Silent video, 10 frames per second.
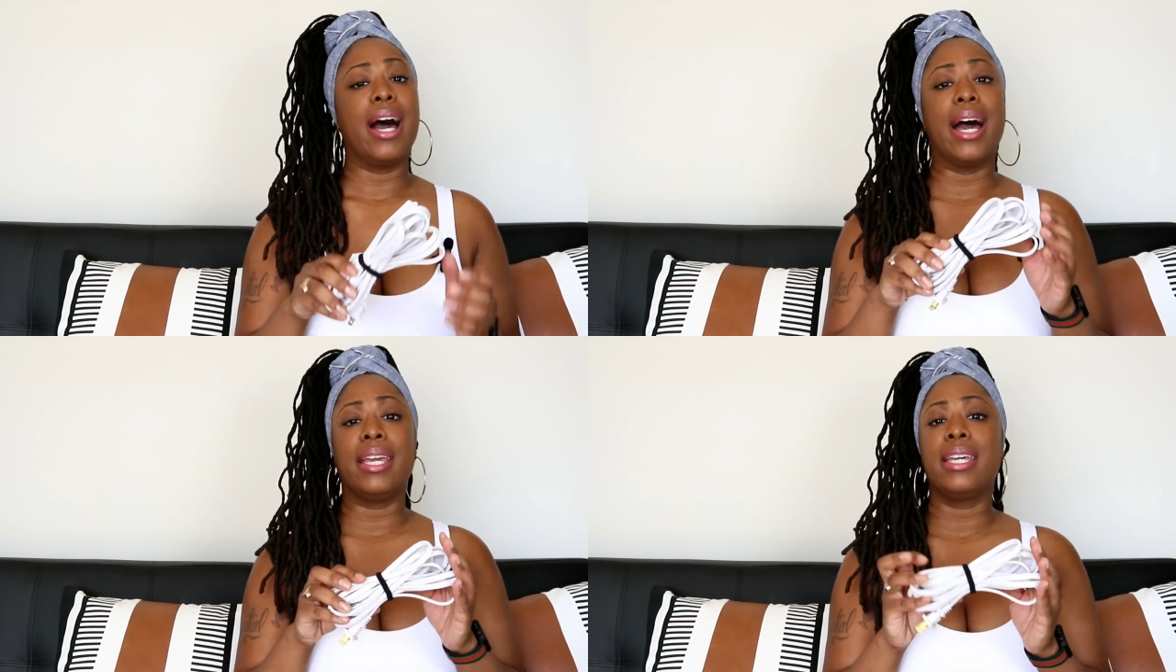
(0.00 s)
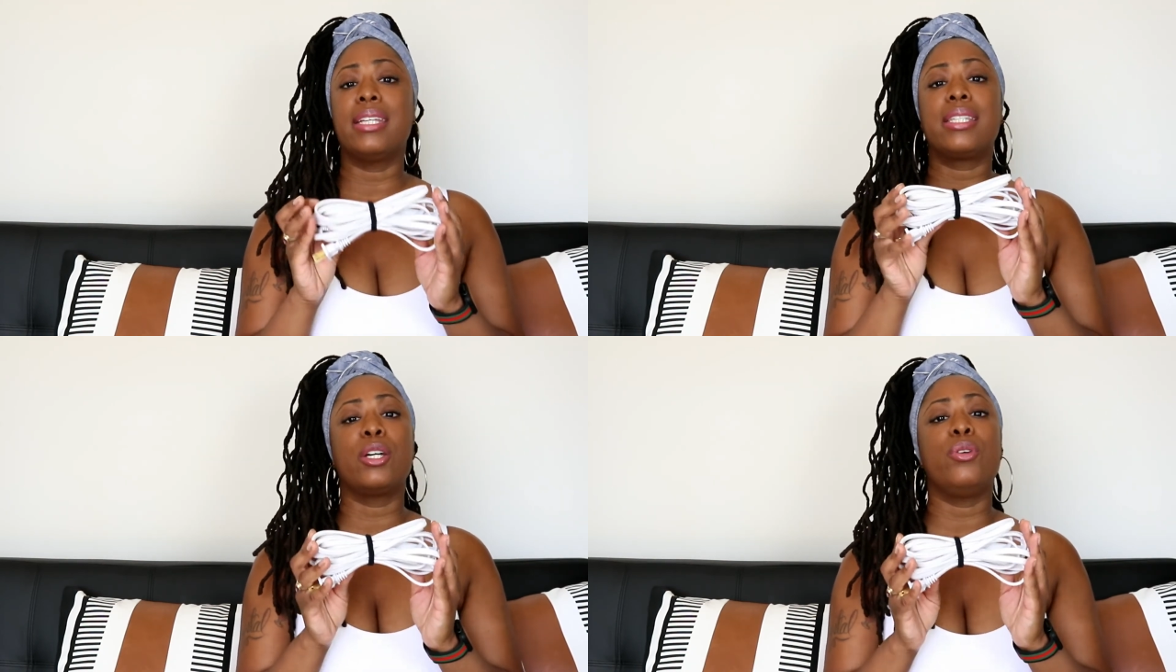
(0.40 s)
I
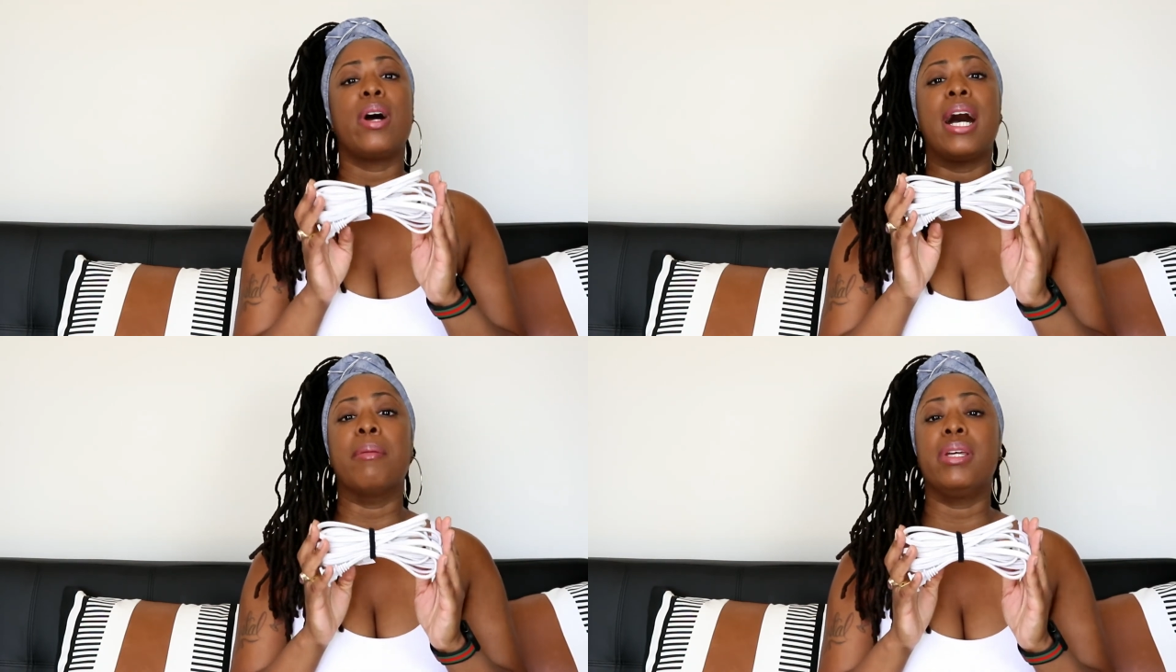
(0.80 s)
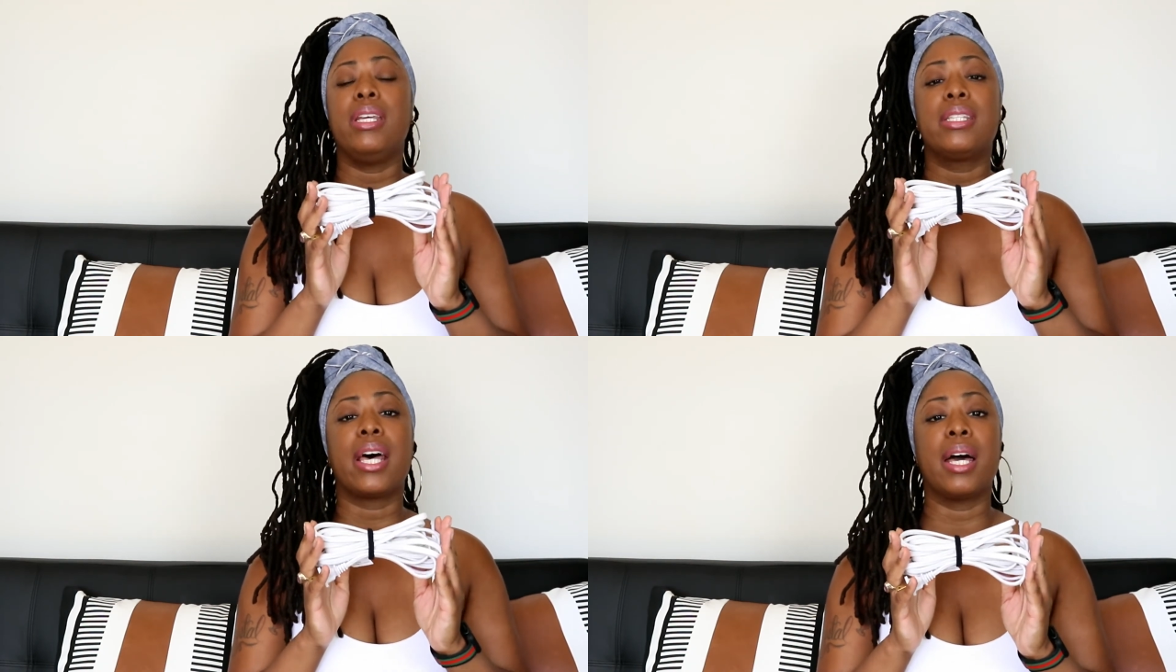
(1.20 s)
can't tell you how
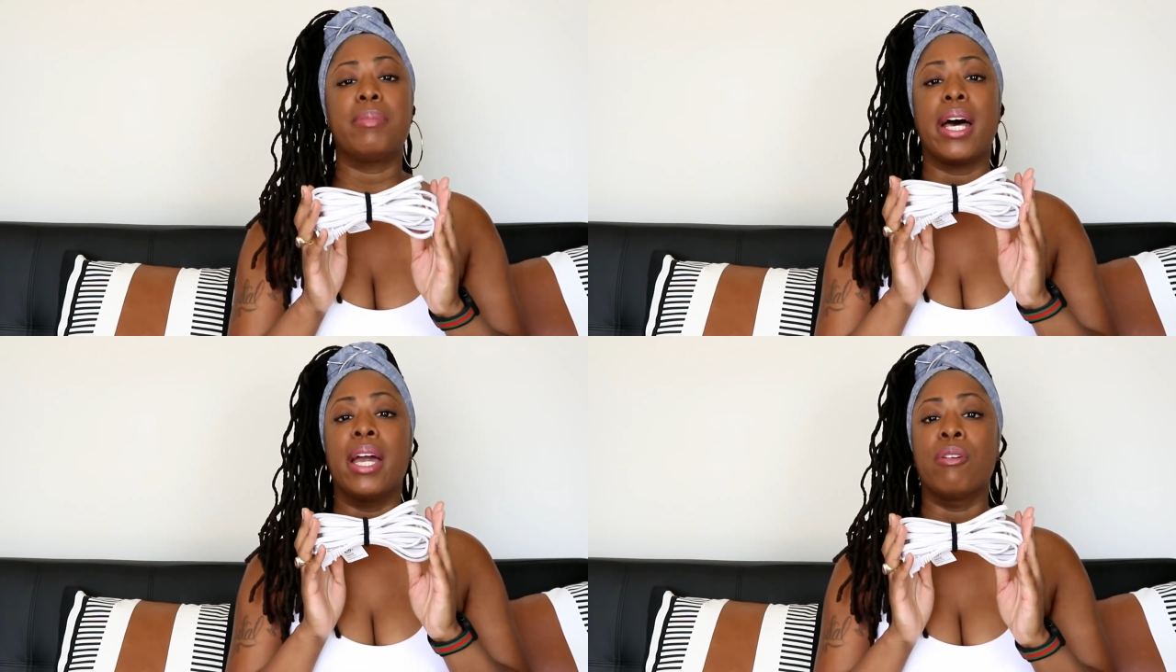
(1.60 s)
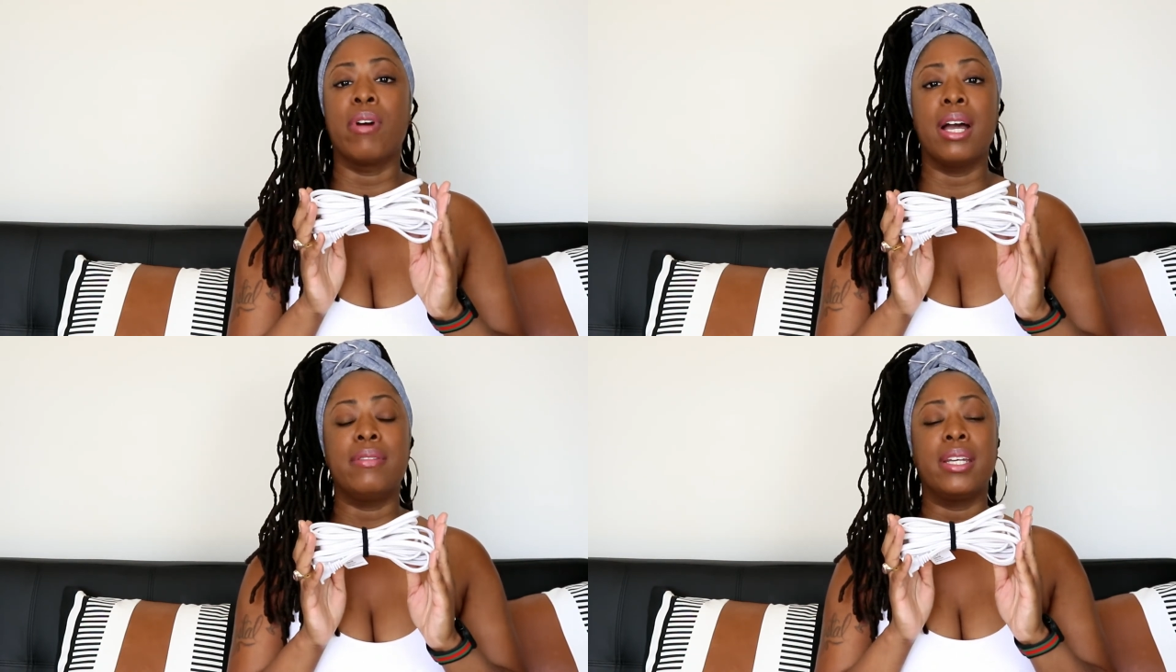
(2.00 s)
many times I
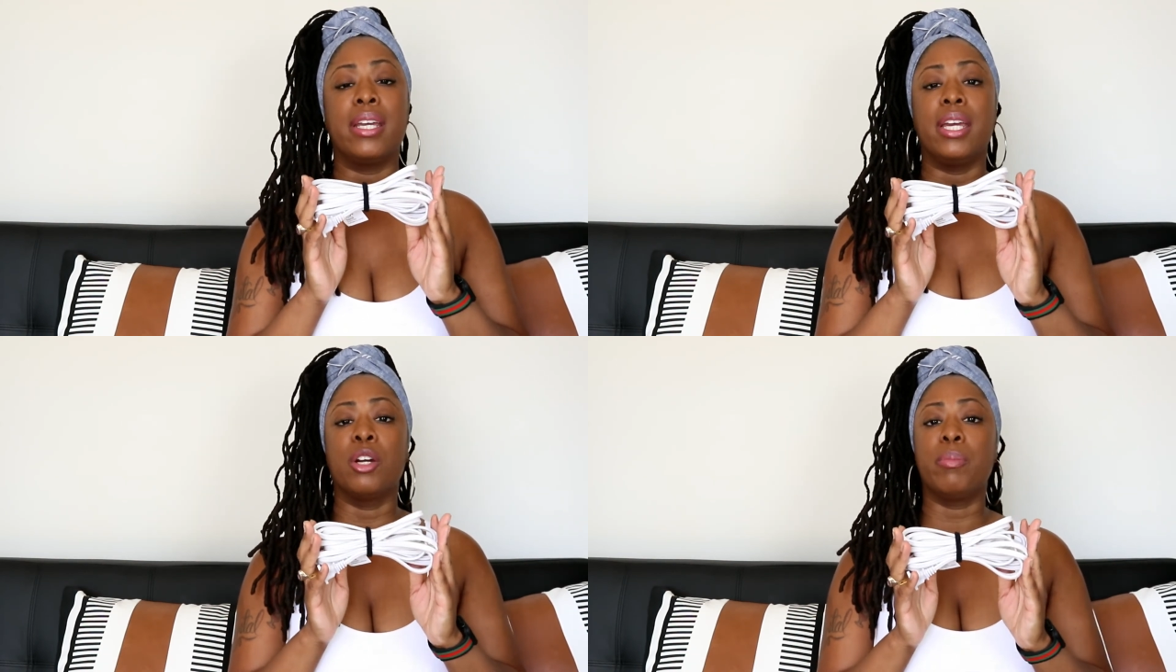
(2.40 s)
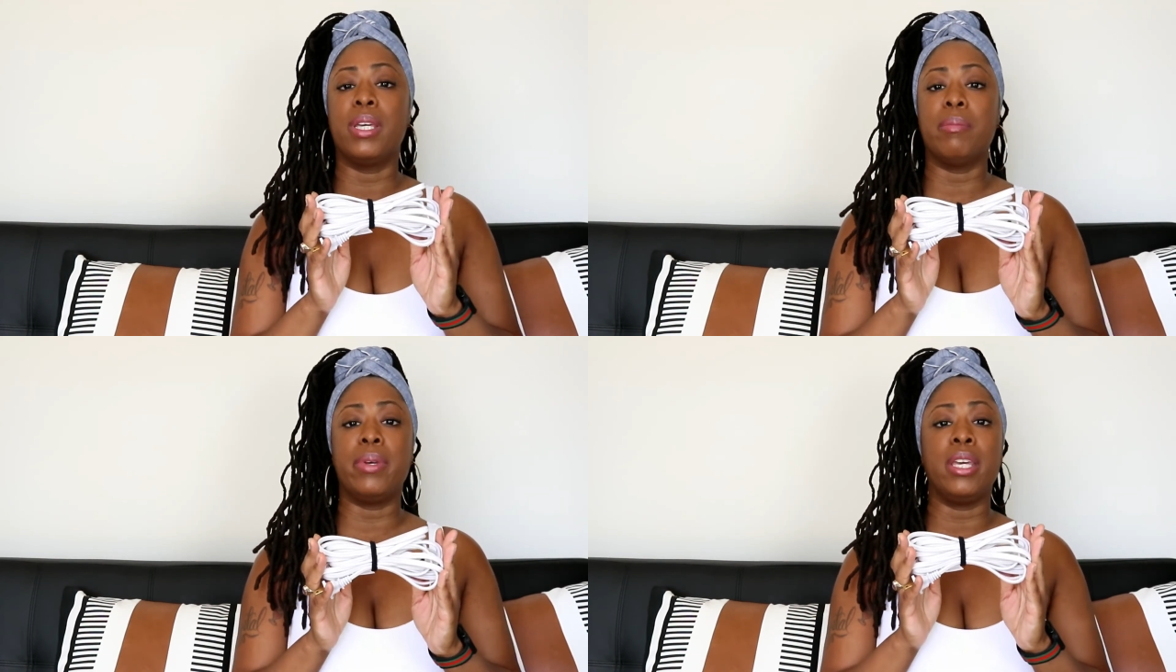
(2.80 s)
arrived at an
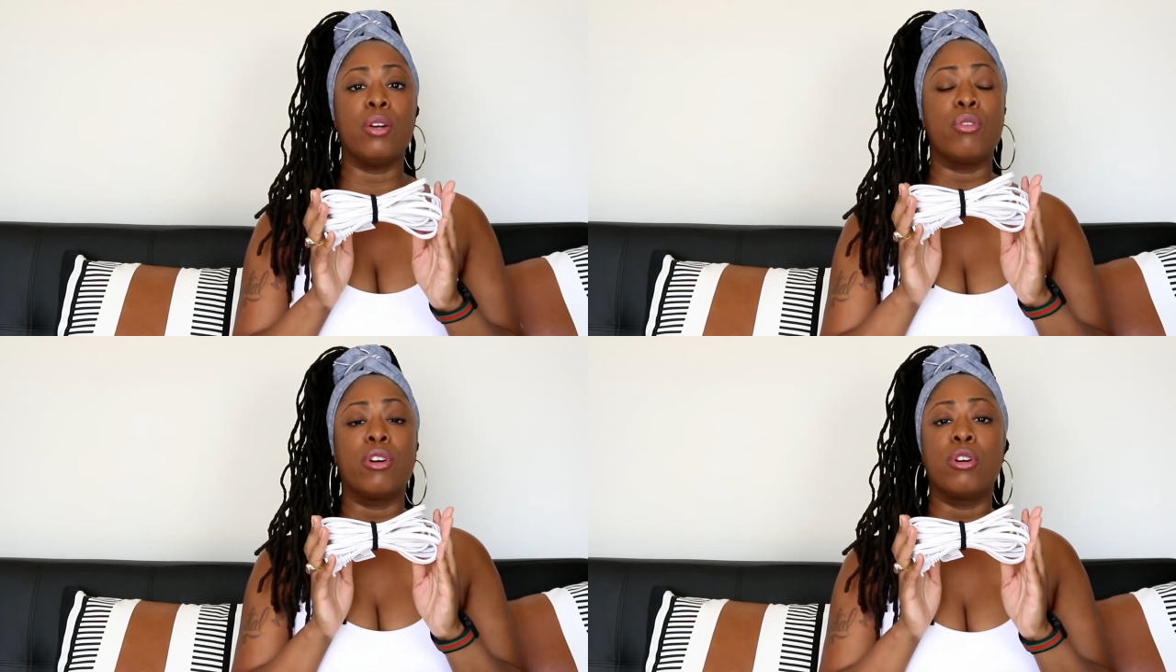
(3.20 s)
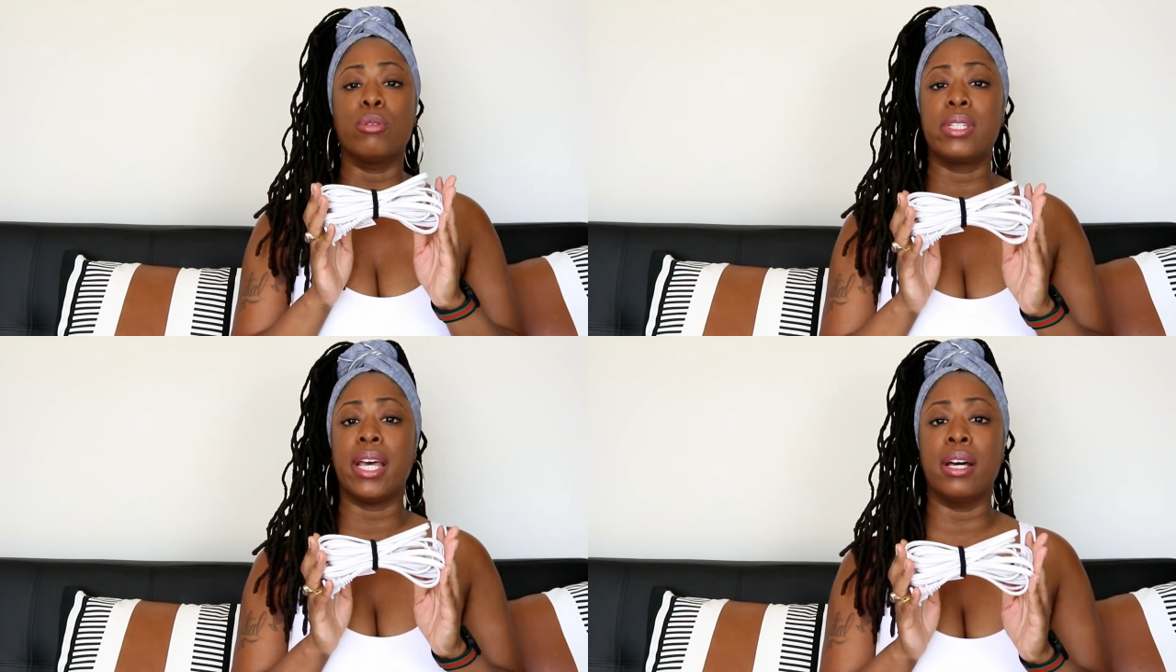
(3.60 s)
Airbnb or a
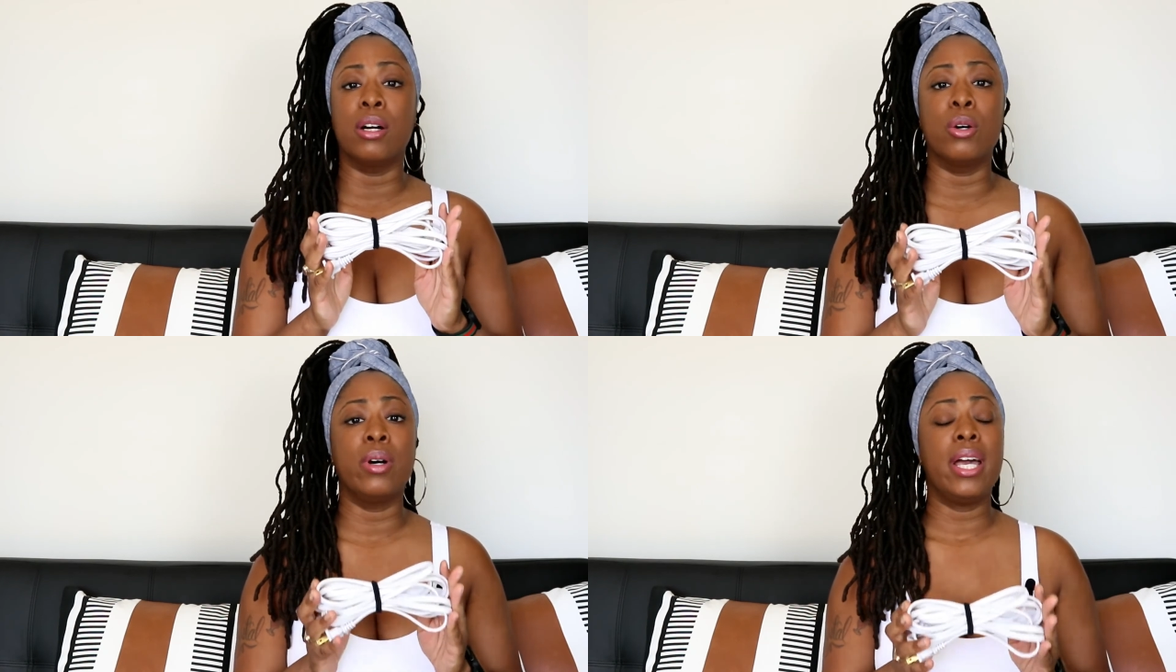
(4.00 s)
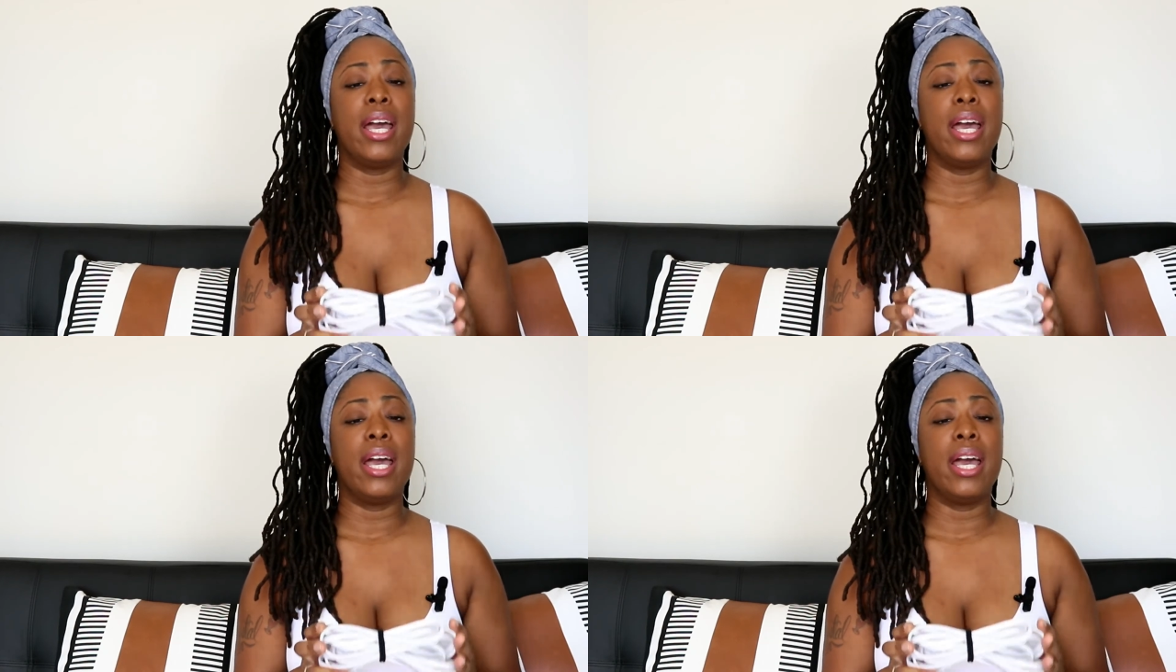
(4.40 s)
hotel